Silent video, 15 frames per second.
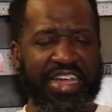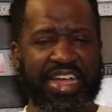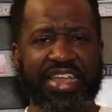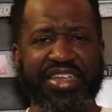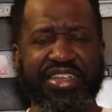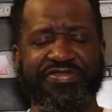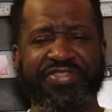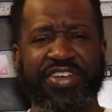
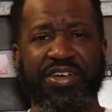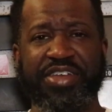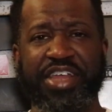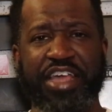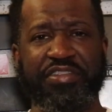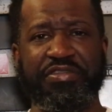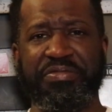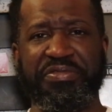I just found
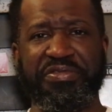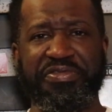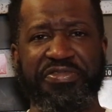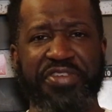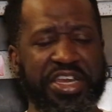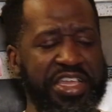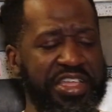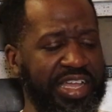that
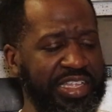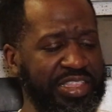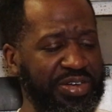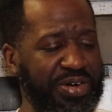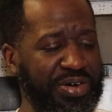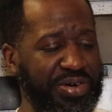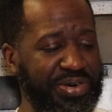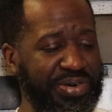funny, like
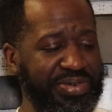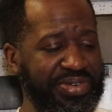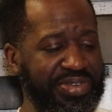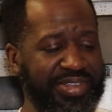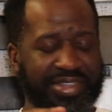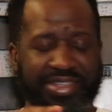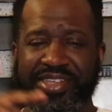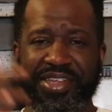the whole
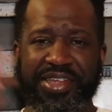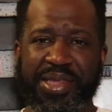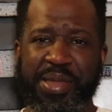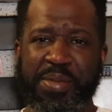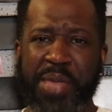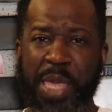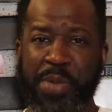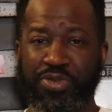
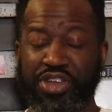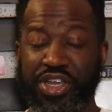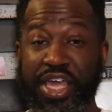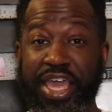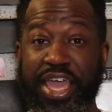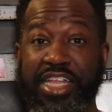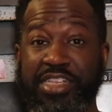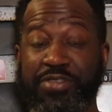people
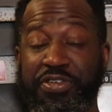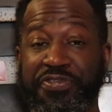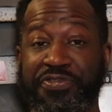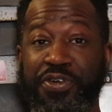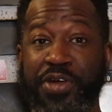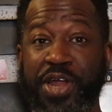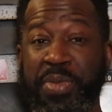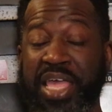trying to answer it
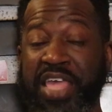for him.